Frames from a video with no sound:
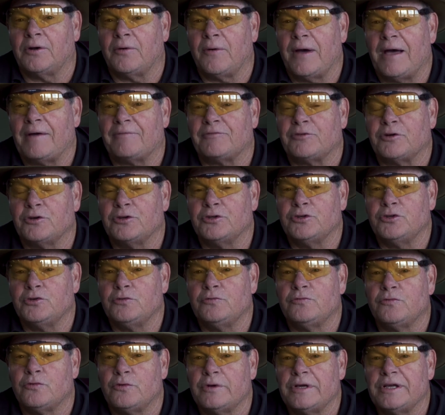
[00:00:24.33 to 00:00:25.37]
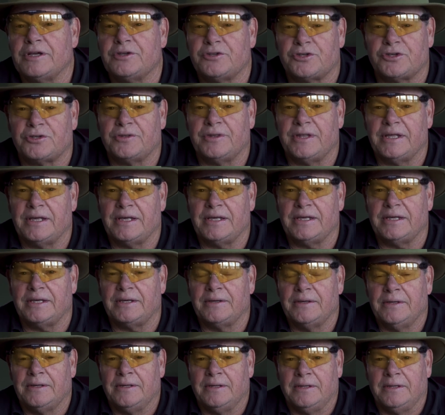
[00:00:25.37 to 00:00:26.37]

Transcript: after you've reached the